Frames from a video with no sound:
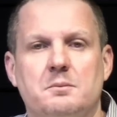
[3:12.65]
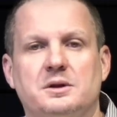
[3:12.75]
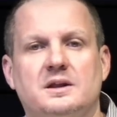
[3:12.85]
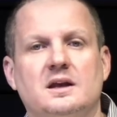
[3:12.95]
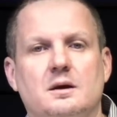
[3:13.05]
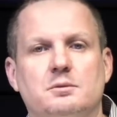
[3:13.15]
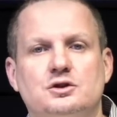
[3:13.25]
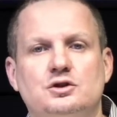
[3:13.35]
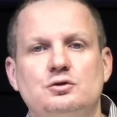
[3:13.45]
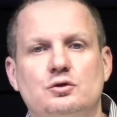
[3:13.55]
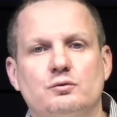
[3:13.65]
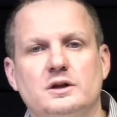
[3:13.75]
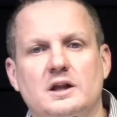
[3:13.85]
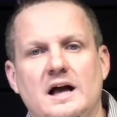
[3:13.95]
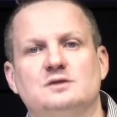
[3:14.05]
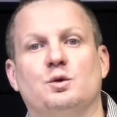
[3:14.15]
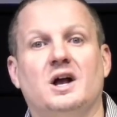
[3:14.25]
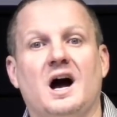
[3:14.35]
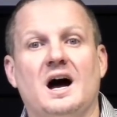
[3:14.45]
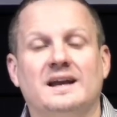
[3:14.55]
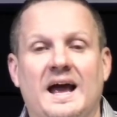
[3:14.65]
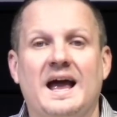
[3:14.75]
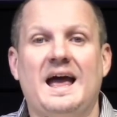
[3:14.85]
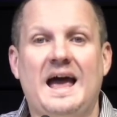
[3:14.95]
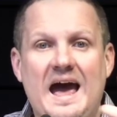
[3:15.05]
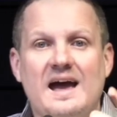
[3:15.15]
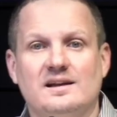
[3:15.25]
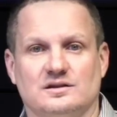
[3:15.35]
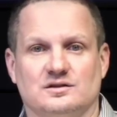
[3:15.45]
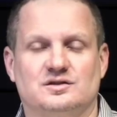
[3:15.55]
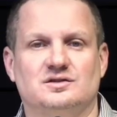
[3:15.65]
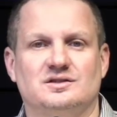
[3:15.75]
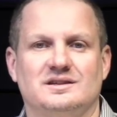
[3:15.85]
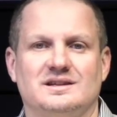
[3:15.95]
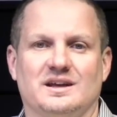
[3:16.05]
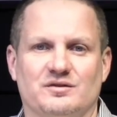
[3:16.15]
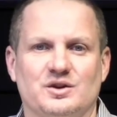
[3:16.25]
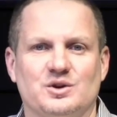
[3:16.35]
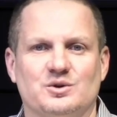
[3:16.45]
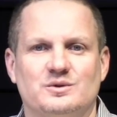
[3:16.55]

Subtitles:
but then number two, to realize what God has given you.